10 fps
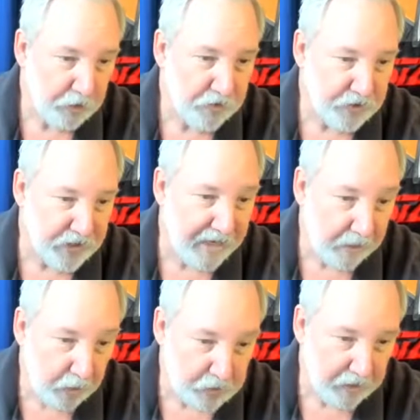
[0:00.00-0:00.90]
have set a
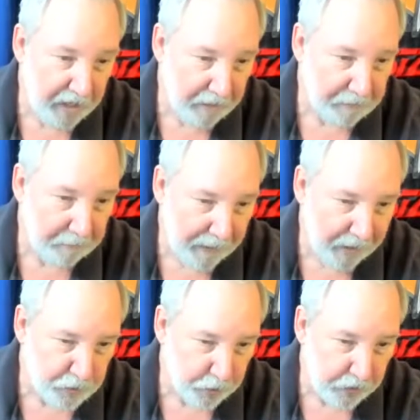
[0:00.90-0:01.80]
username and
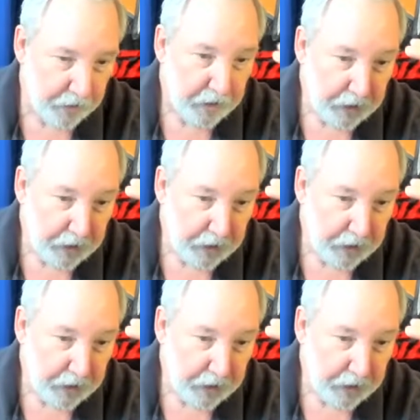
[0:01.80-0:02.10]
password,